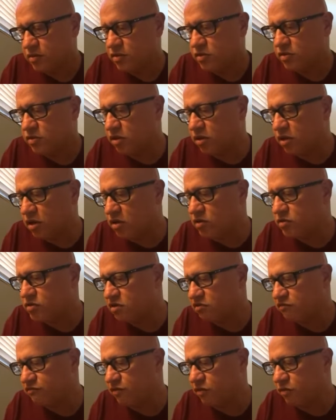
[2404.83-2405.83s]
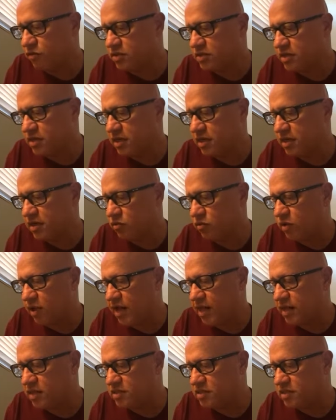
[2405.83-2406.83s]
Her clothes are folded and
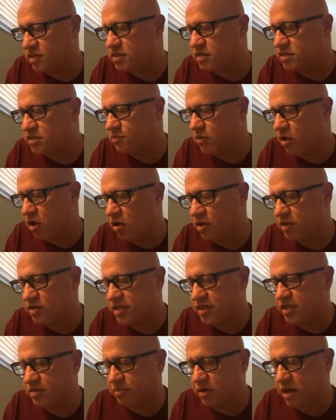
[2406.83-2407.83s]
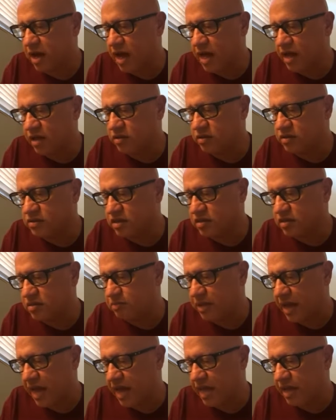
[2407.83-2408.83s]
arranged in small, neat piles on the
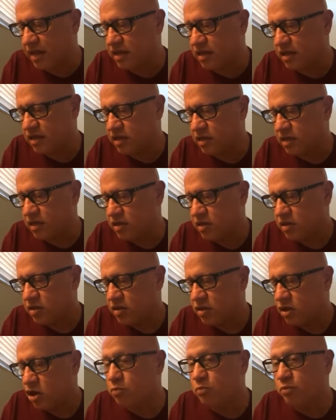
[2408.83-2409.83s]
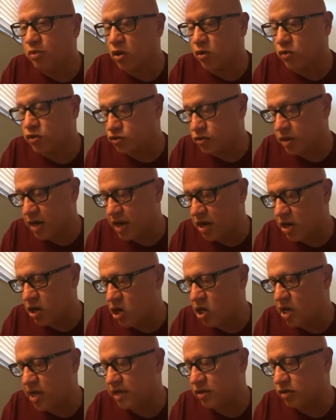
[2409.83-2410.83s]
bed. Her blow
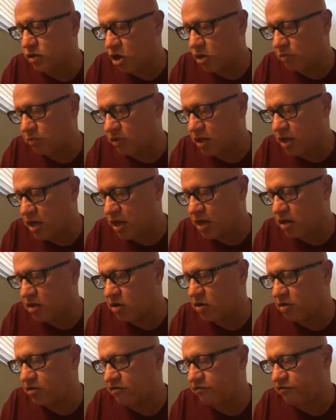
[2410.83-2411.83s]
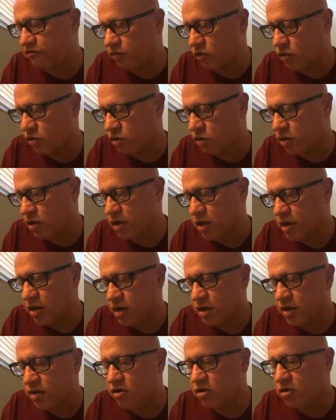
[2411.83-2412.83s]
dryer and alarm clock are on the floor
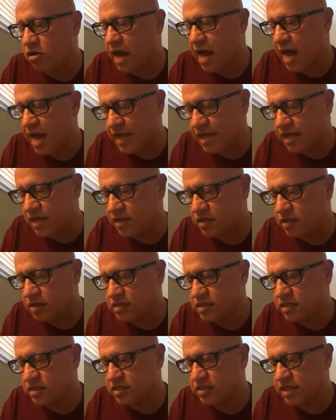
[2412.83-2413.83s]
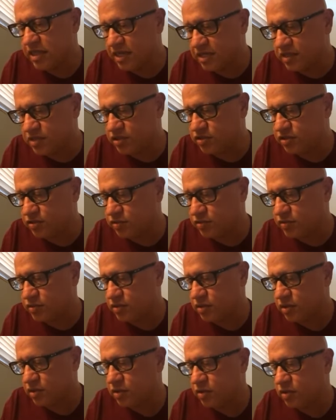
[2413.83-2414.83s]
near her high heels and tennis
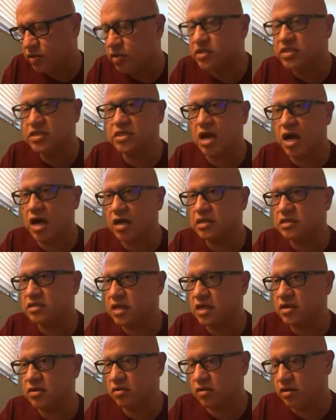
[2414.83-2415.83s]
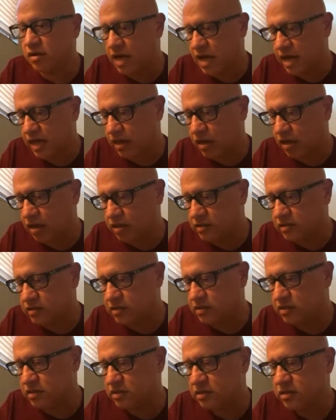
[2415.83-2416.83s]
shoes, her socks and her
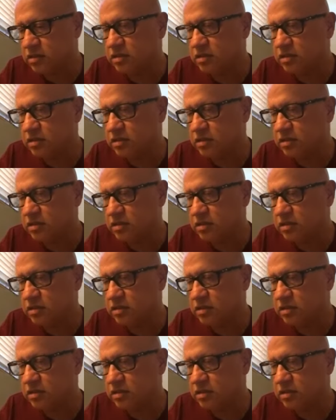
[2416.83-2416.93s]
nylons.